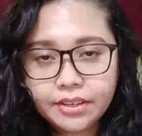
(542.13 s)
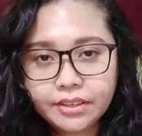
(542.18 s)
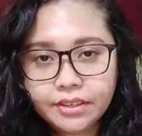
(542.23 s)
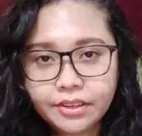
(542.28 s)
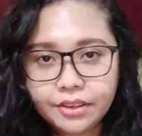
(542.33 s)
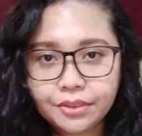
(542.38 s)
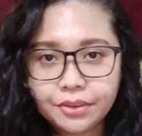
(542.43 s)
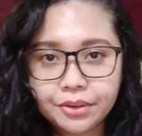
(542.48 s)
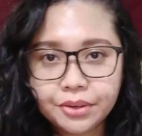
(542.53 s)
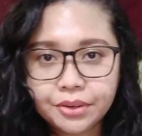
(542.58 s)

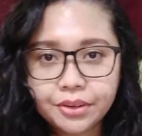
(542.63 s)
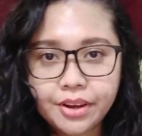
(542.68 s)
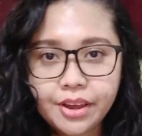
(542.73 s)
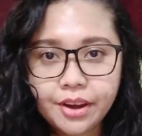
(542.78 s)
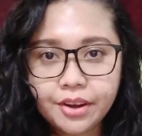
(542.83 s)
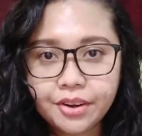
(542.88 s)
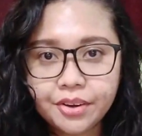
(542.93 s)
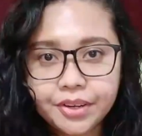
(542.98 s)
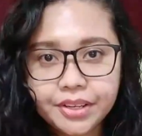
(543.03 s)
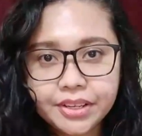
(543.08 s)
and other
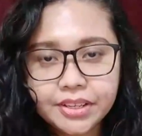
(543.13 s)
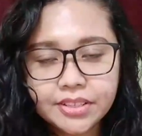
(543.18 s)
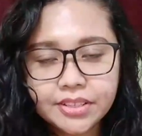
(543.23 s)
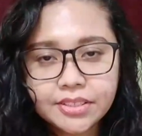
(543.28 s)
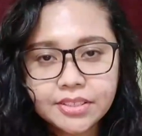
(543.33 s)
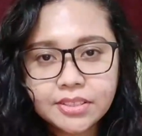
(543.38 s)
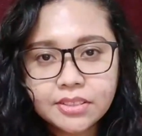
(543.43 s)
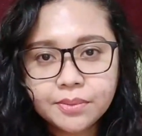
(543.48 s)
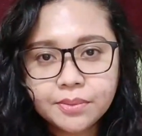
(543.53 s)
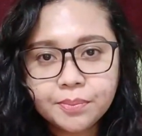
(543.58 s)

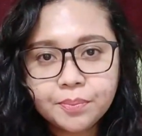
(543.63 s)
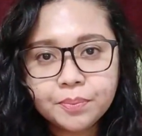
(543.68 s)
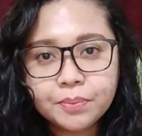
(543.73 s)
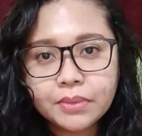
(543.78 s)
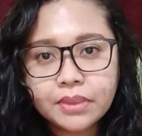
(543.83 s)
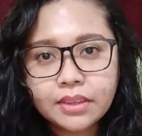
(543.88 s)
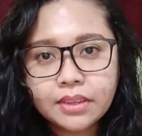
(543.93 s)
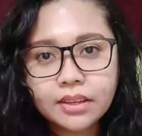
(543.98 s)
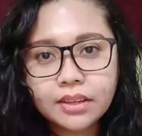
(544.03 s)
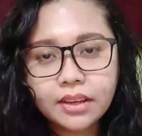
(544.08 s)
areas,
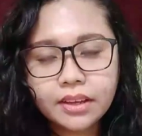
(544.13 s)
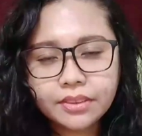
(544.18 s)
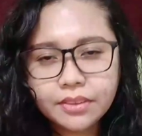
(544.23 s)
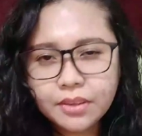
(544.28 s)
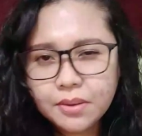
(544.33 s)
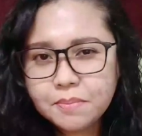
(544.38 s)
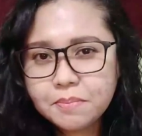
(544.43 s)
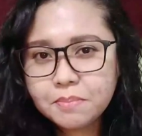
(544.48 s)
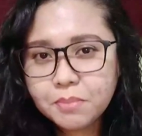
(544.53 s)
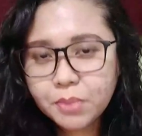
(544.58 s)
I
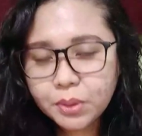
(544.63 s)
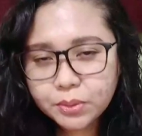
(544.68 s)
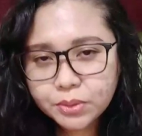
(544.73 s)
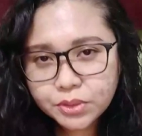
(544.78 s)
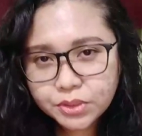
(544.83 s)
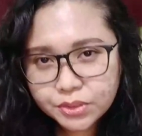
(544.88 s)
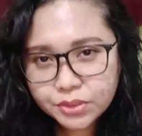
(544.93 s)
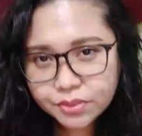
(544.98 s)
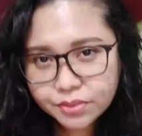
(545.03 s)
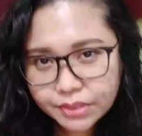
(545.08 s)
think
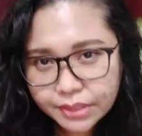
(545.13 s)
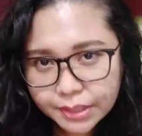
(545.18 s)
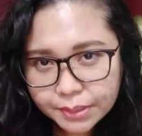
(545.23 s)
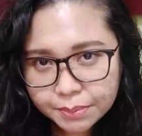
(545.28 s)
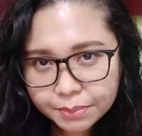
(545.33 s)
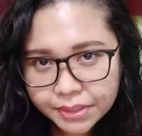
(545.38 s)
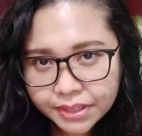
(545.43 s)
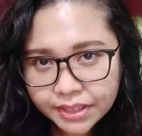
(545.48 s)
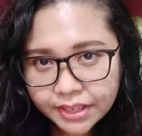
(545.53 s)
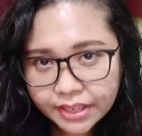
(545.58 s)
most of
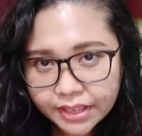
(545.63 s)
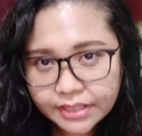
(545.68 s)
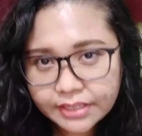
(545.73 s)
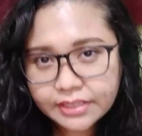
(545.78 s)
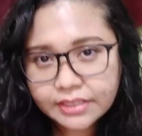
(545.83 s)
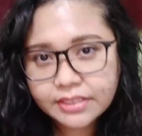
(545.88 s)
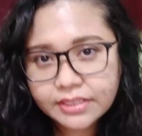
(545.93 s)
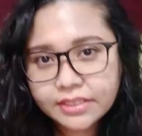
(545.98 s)
them get